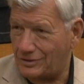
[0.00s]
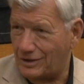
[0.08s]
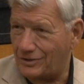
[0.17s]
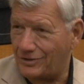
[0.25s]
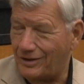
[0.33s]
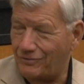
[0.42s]

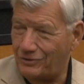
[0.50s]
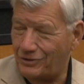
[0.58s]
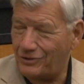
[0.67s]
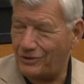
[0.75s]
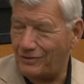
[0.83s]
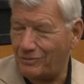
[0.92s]
South African.
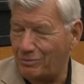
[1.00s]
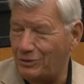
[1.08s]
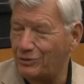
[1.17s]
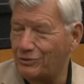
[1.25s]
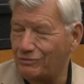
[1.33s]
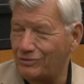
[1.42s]
You have a
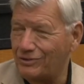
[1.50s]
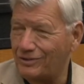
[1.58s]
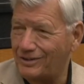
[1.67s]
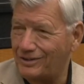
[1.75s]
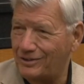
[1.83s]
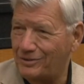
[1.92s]

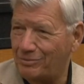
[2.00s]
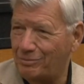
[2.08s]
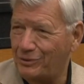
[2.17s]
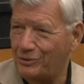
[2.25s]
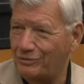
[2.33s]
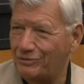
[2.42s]

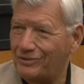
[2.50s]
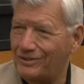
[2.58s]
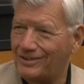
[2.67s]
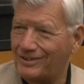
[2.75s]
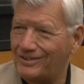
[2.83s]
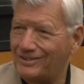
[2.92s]

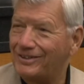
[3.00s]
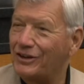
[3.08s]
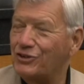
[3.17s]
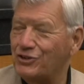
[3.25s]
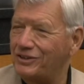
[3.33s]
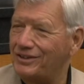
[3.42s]
beautiful
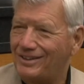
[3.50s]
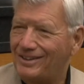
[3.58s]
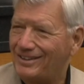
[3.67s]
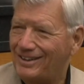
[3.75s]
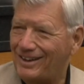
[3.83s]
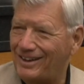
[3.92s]
diction
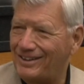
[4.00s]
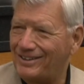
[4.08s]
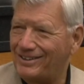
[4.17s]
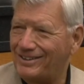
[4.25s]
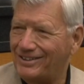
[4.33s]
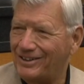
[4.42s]

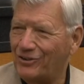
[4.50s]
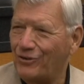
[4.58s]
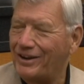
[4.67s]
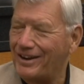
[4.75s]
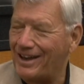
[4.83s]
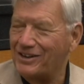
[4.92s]
and a
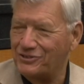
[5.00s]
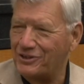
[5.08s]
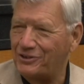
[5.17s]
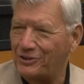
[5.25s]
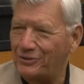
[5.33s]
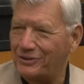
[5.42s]
great
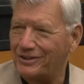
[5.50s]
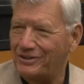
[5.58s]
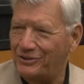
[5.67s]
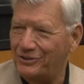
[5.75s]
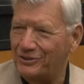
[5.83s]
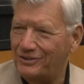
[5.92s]
accent. You really
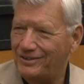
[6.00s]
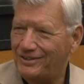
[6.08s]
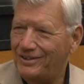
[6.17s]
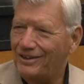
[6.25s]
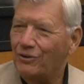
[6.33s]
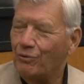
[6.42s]
do.
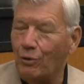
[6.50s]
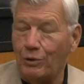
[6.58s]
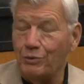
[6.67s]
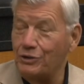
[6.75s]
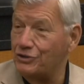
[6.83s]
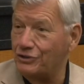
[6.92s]
Well, we
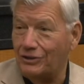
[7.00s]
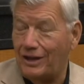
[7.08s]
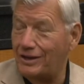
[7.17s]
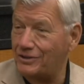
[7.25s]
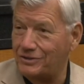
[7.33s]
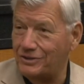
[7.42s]
wish you a
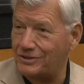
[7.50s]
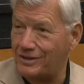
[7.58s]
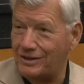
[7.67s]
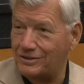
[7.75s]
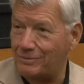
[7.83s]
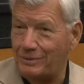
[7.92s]
lot of
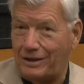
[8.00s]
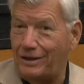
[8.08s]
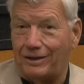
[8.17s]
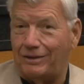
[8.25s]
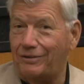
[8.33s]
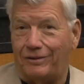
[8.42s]
success. I mean,
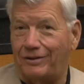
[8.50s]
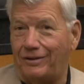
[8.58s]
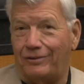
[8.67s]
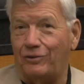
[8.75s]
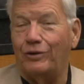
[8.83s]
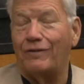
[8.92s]

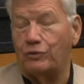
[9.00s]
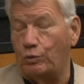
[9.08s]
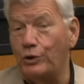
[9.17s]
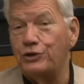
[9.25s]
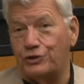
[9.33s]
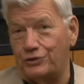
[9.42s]
you don't have to
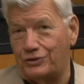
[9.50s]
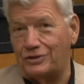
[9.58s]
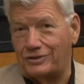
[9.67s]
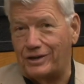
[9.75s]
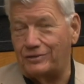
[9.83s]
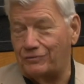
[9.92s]
wish you
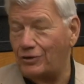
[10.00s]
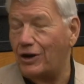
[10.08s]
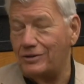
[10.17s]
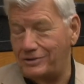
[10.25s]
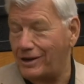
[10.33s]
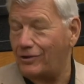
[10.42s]
success for
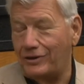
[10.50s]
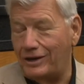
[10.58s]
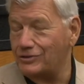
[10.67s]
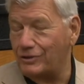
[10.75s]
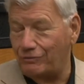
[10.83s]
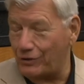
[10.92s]
Artown.
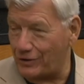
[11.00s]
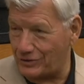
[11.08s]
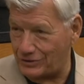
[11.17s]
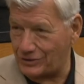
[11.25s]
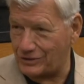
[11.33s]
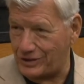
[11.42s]
It's a very
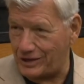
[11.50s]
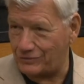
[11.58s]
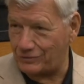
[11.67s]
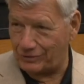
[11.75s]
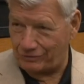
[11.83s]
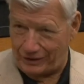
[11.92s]

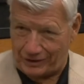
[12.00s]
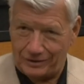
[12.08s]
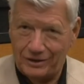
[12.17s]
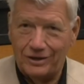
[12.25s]
successful event.